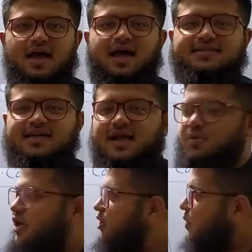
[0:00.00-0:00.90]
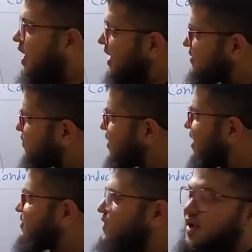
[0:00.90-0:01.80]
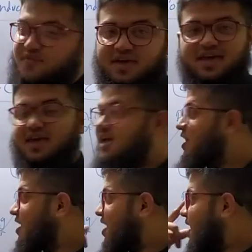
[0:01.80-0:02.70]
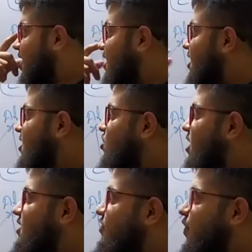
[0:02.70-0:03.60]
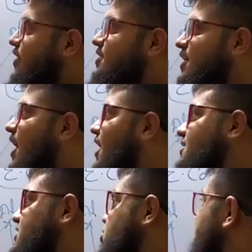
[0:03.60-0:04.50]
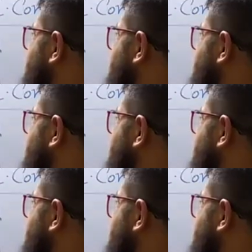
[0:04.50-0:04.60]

Assalamu alaikum guys. Okay, so now we are gonna look at the trends in ionization